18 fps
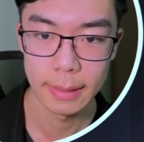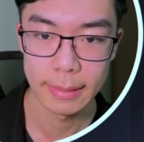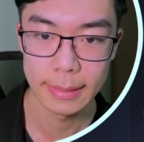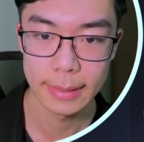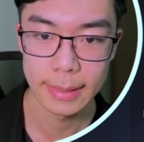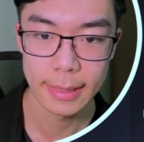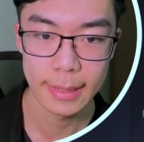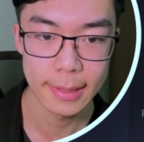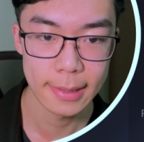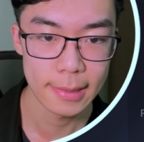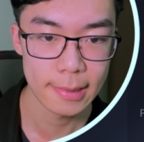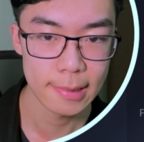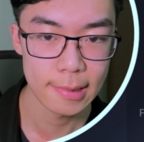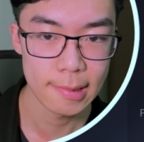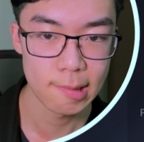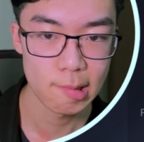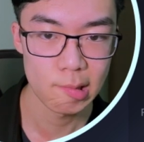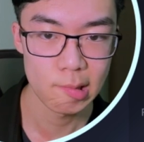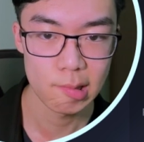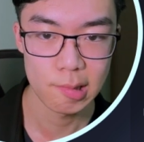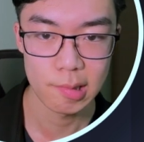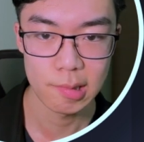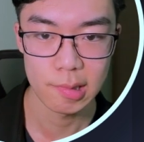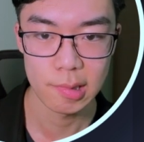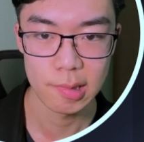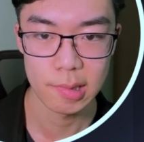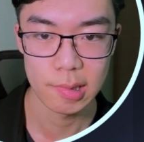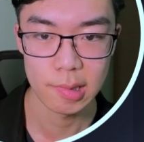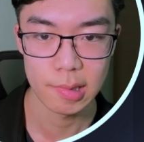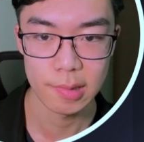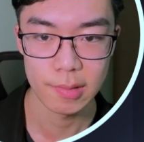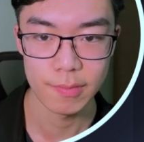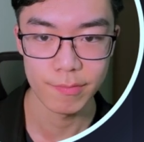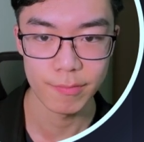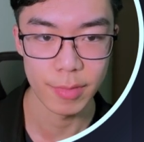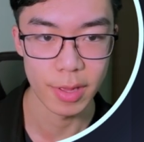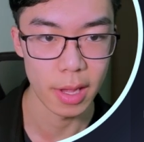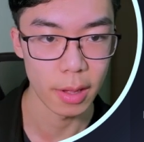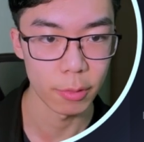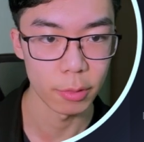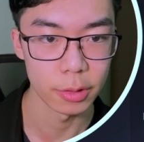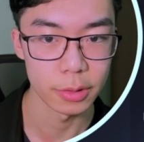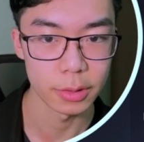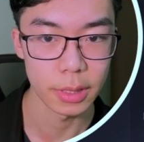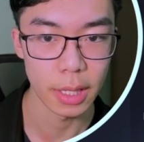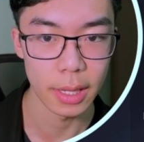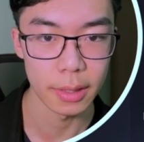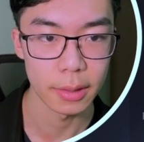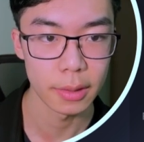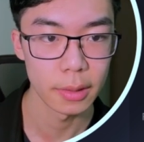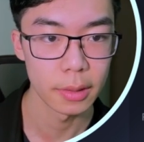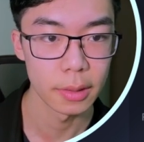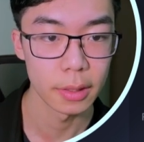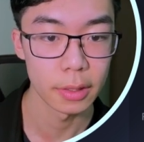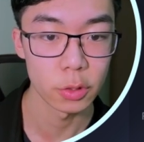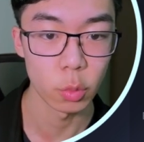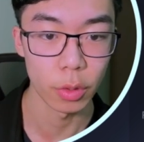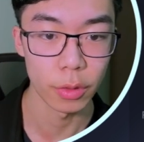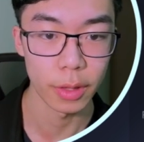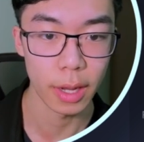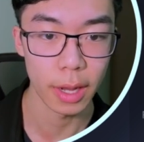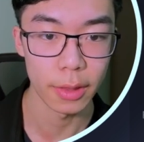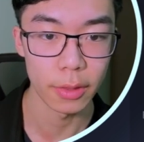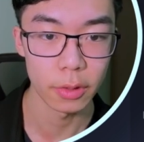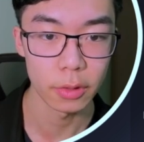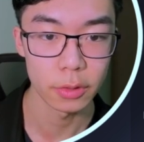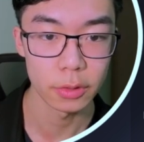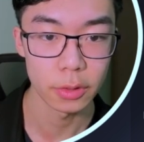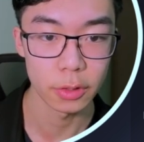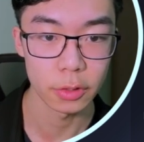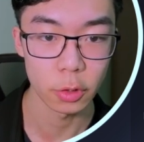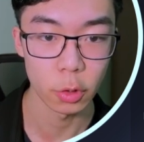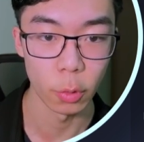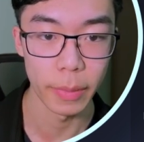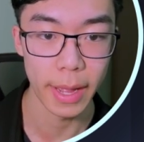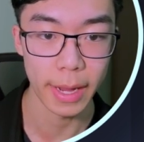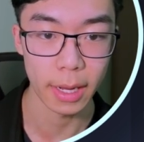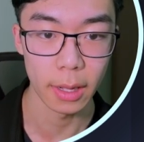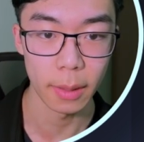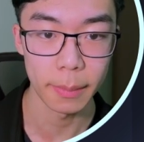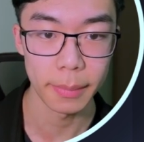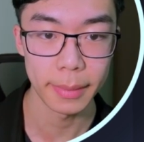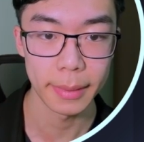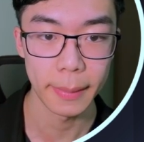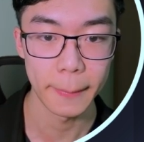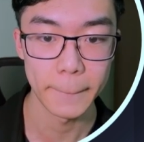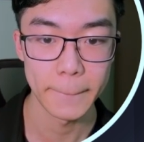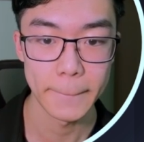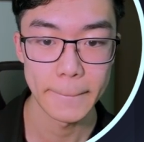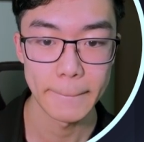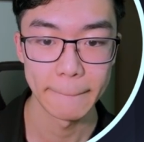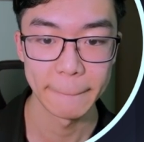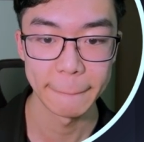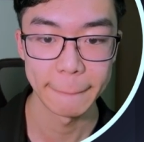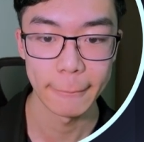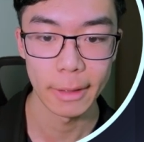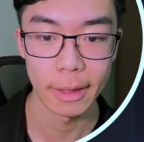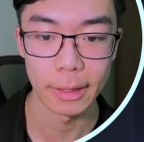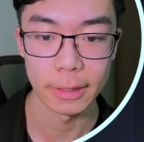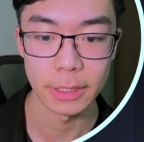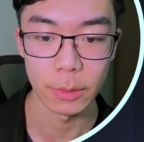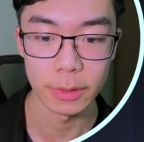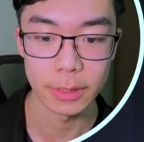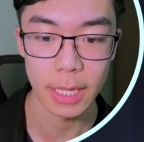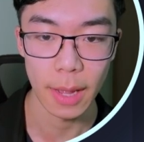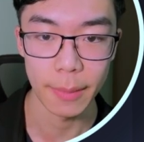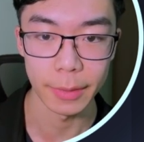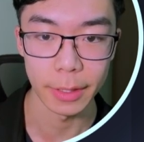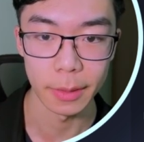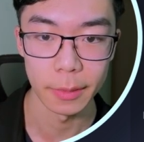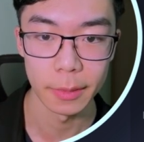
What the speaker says: Here, I wouldn't say it's worth either. Let's go back up and see what's happening.